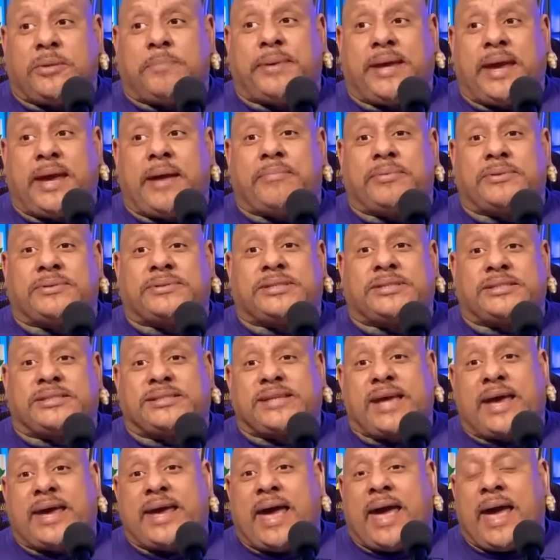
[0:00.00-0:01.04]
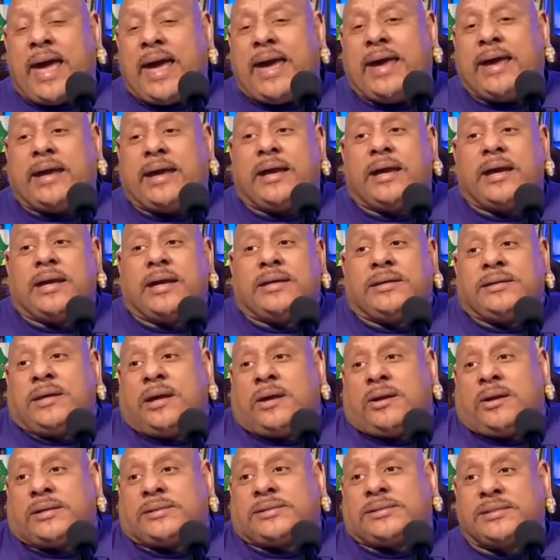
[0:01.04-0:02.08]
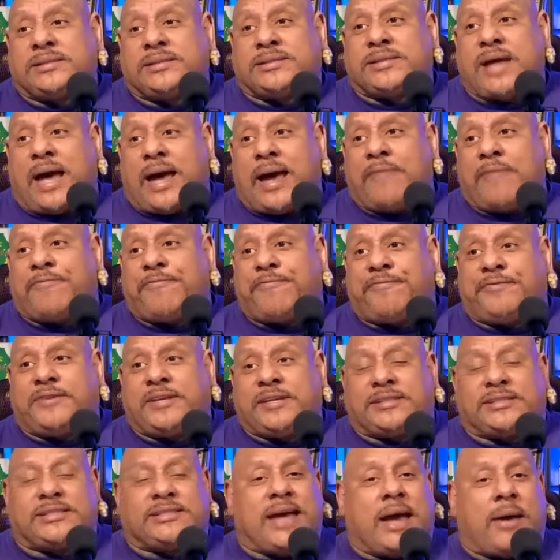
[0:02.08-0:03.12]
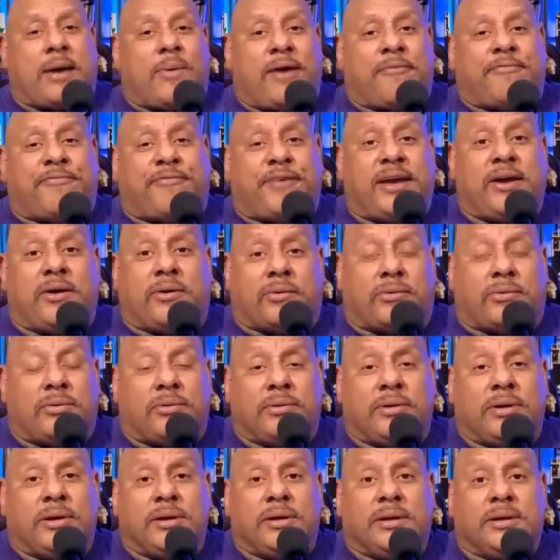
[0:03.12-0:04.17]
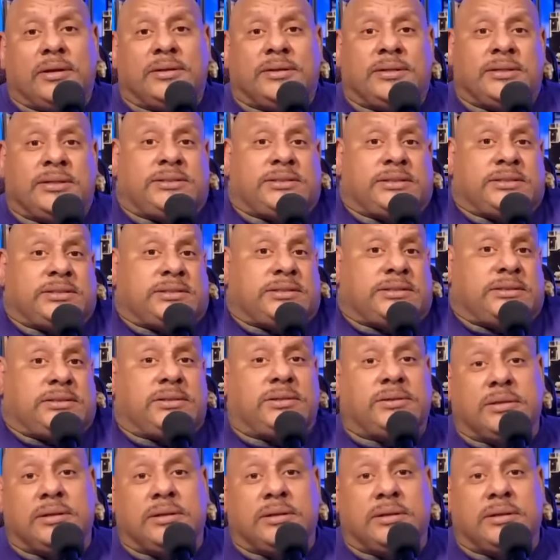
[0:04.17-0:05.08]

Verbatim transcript: be able to say hey yo this is i this is how i feel this and is